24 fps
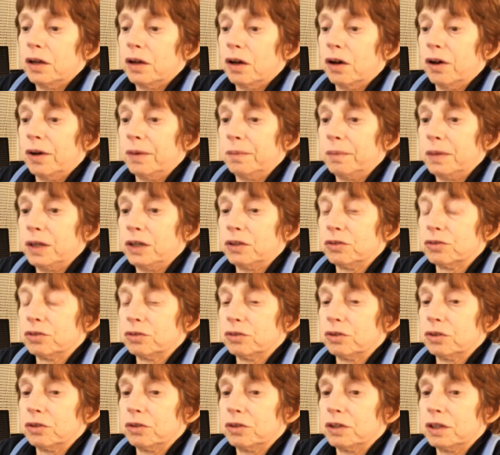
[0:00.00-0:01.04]

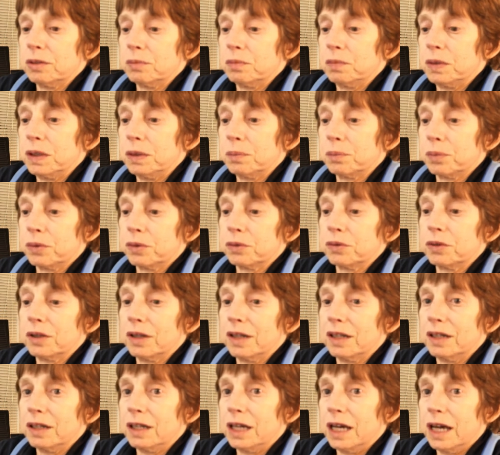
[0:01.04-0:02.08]
introducing people to
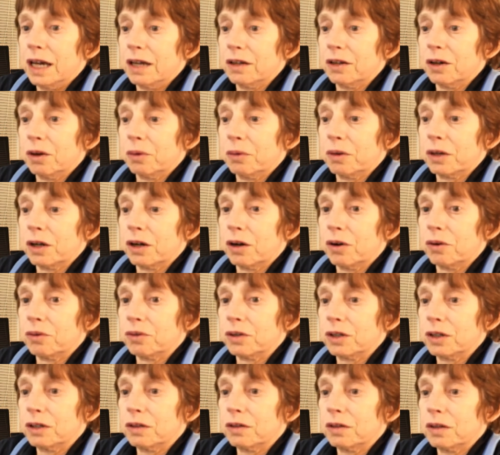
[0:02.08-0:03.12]
the nano
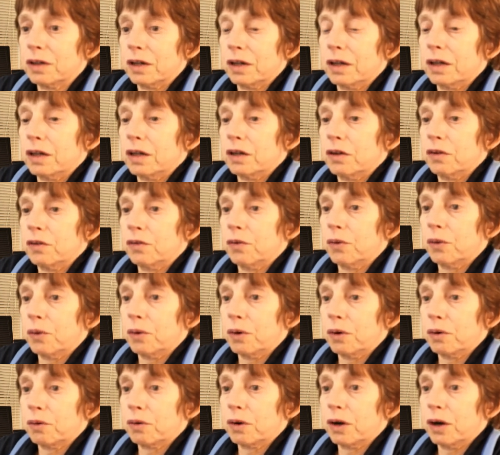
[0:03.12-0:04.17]
encoding
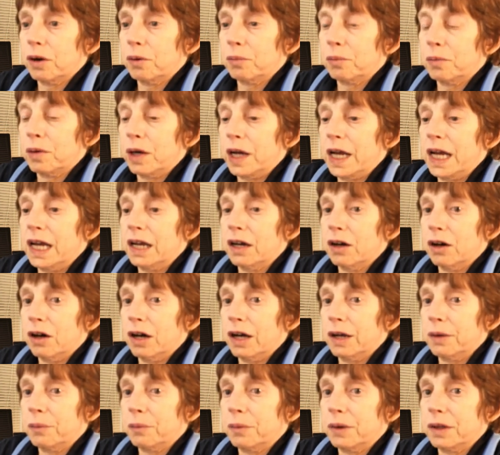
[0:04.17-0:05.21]
for
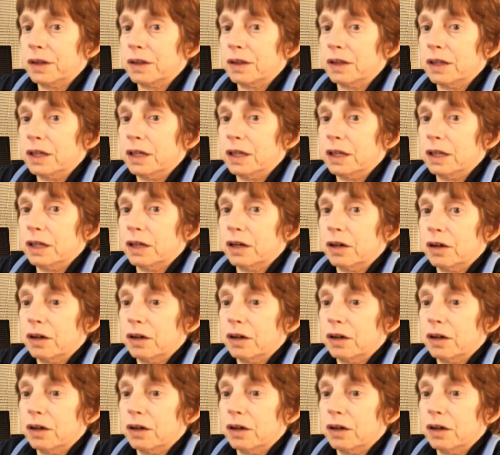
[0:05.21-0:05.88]
AI with the